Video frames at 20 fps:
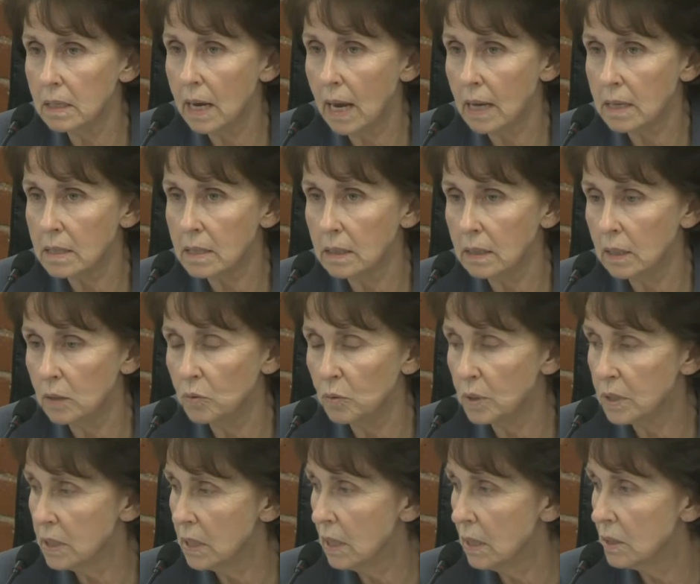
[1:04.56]
gasoline
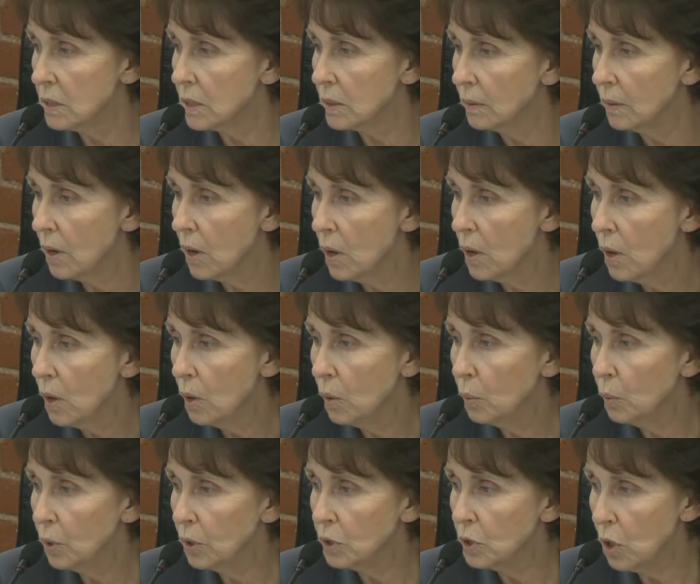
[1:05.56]
receipts
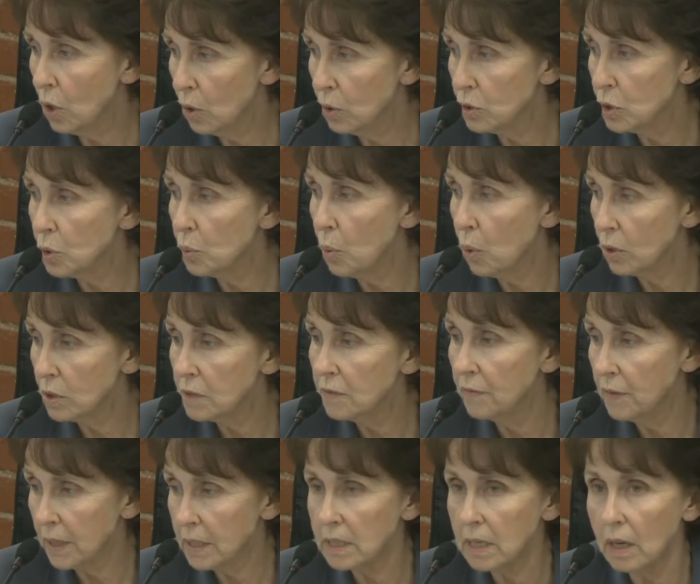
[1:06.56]
would go towards
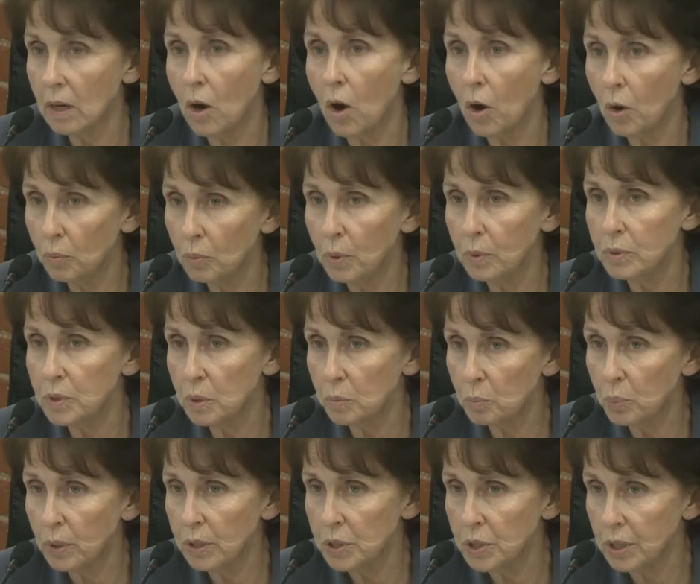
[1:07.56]
fixing our roads and
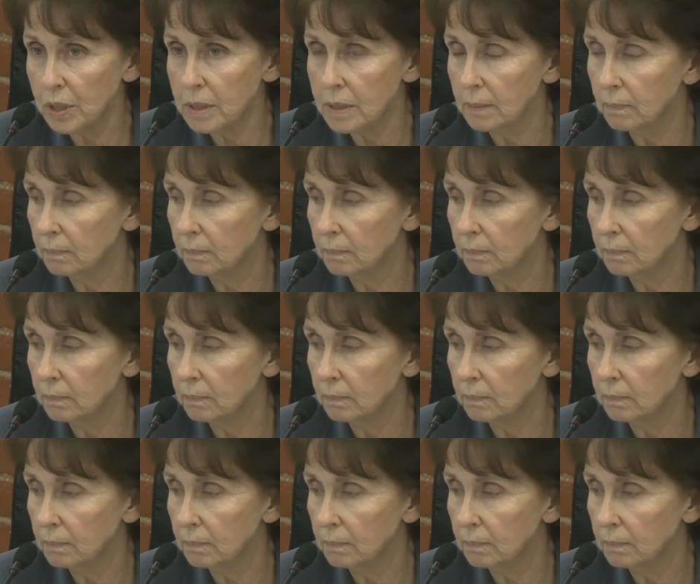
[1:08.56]
bridges.